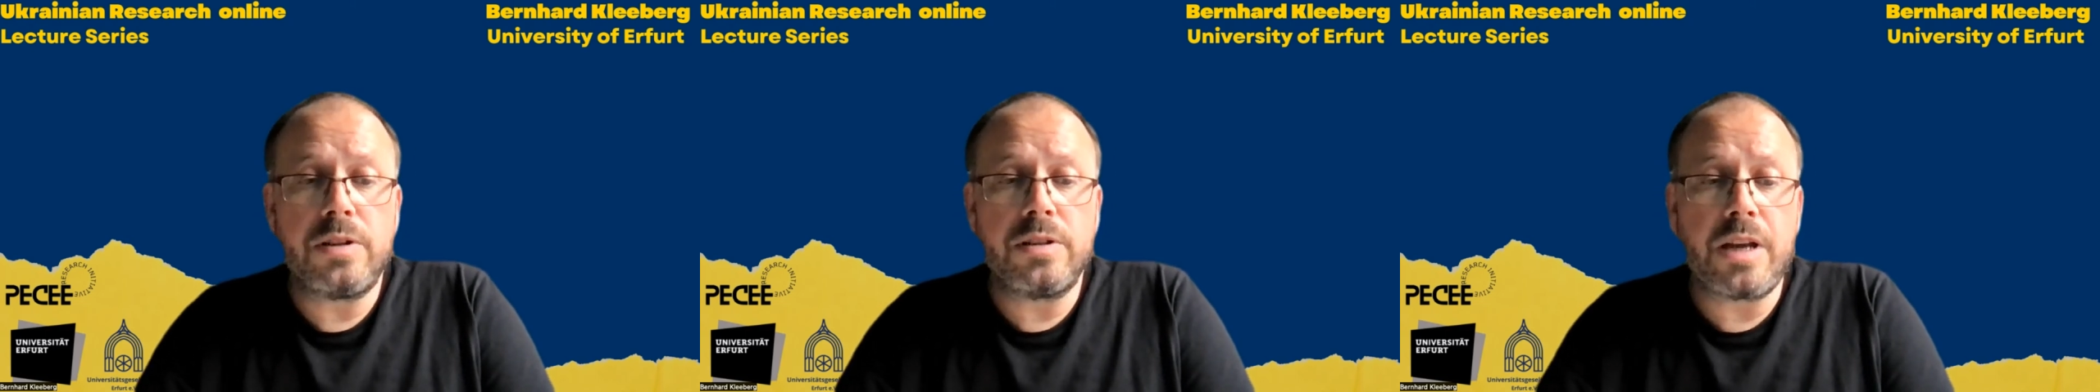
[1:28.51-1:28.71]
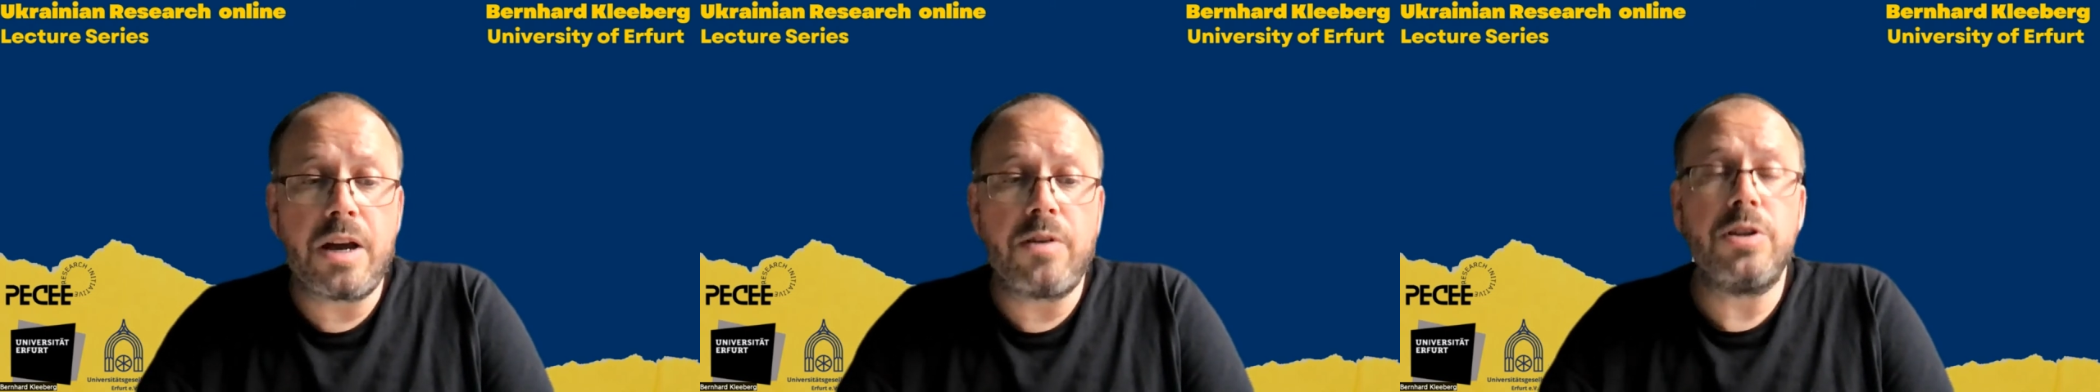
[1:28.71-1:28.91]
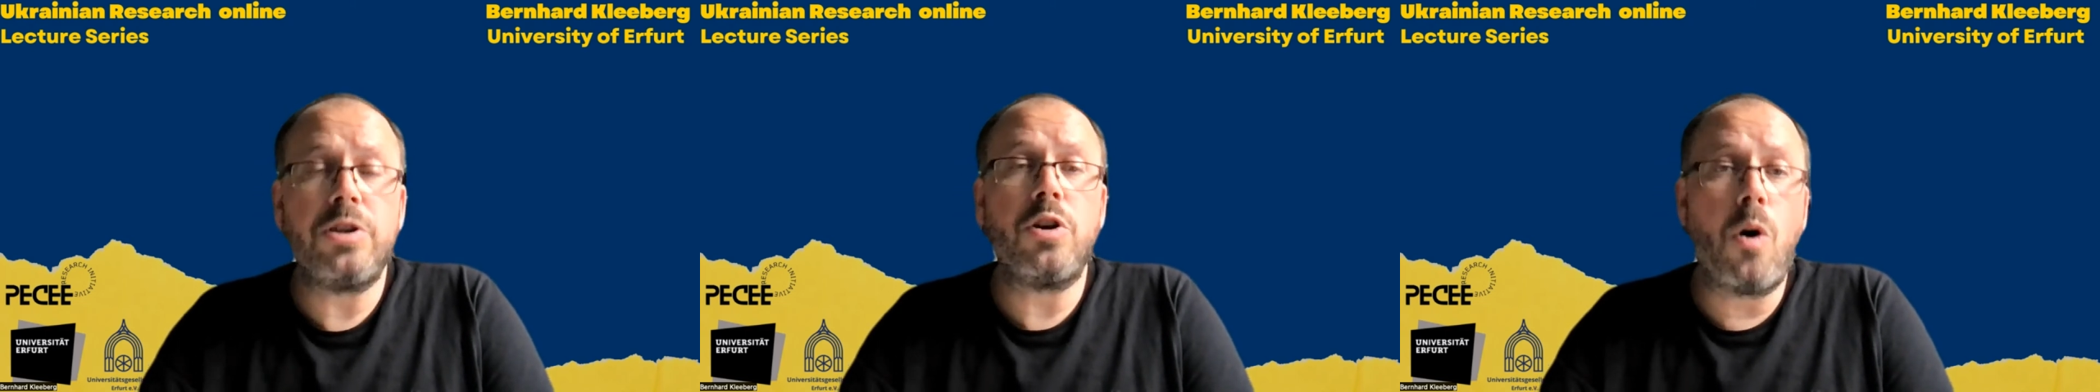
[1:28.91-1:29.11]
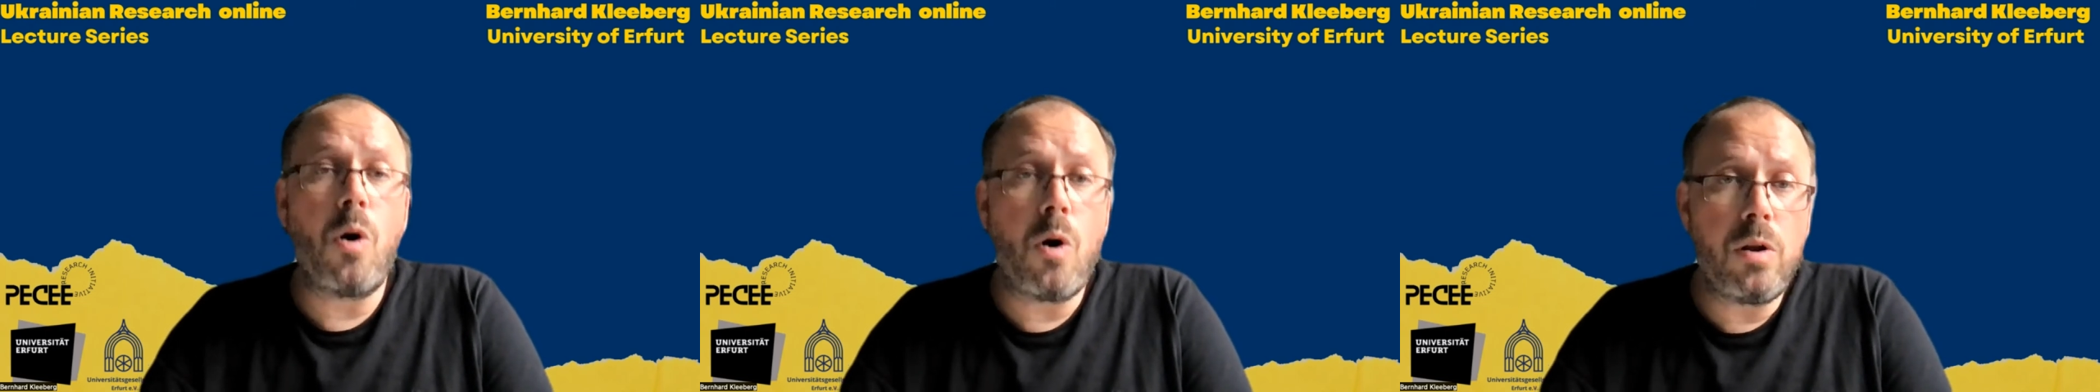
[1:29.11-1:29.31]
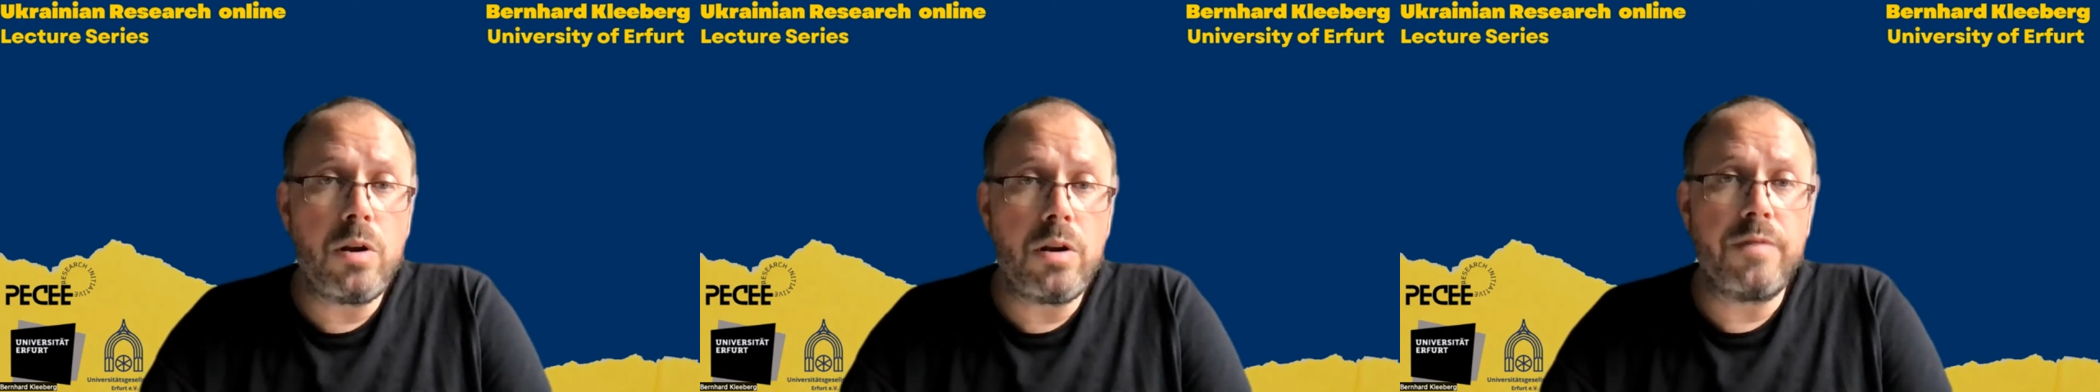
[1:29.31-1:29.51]
encourage
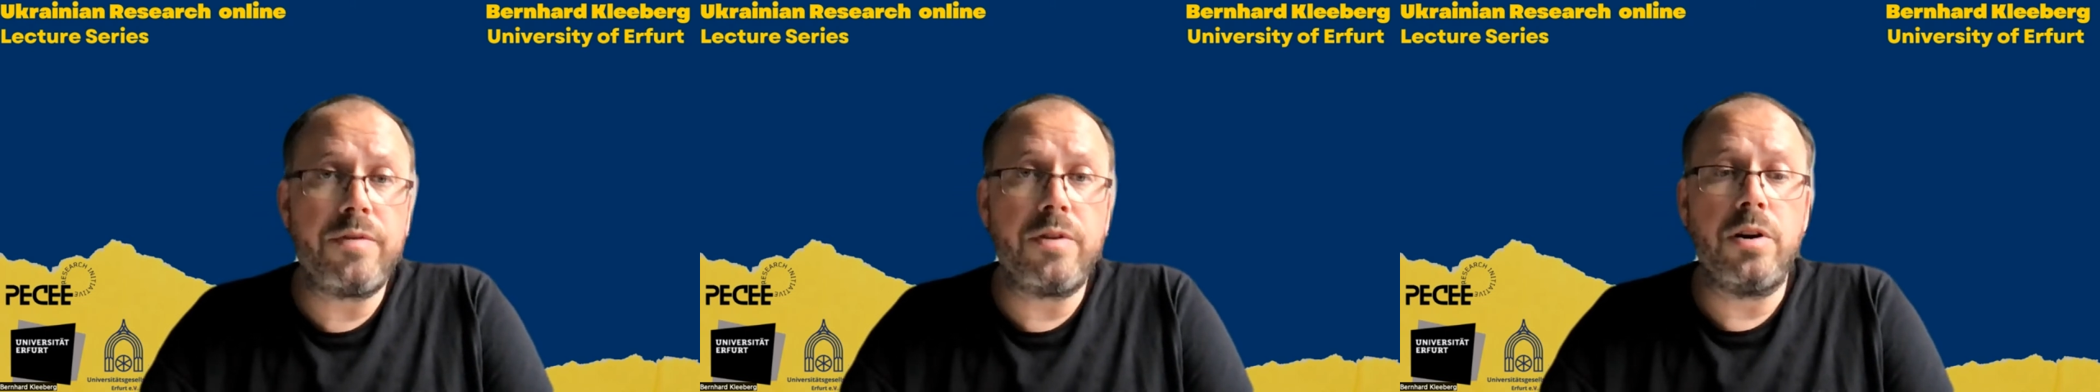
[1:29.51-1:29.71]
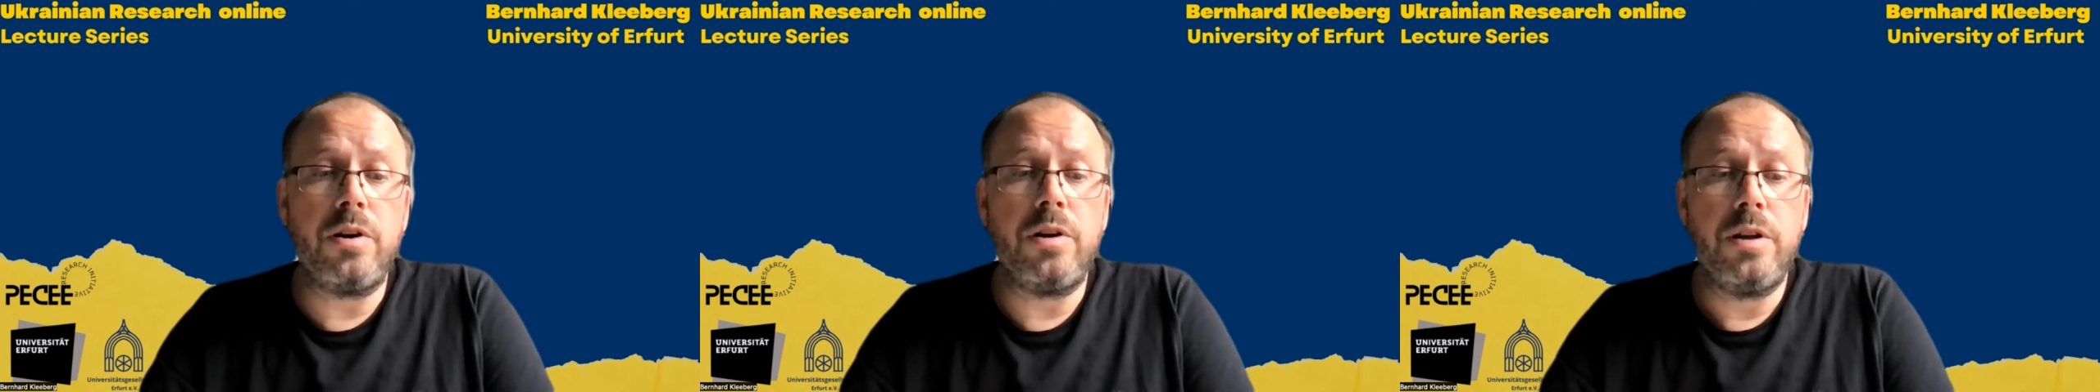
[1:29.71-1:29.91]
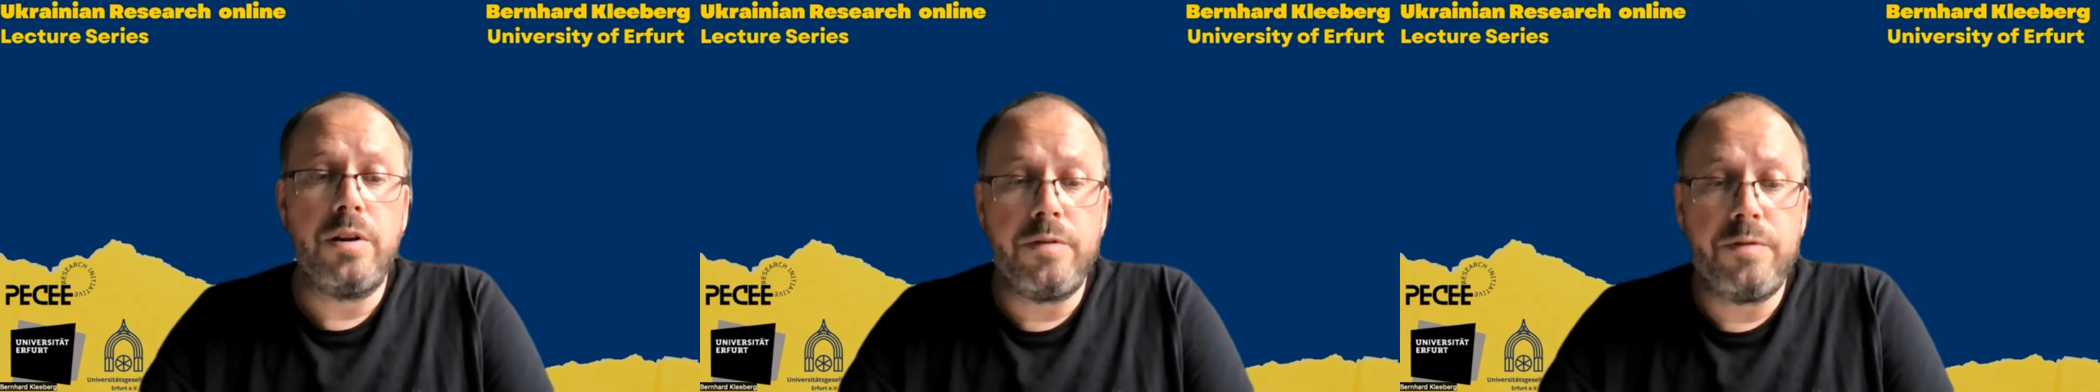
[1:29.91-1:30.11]
all of our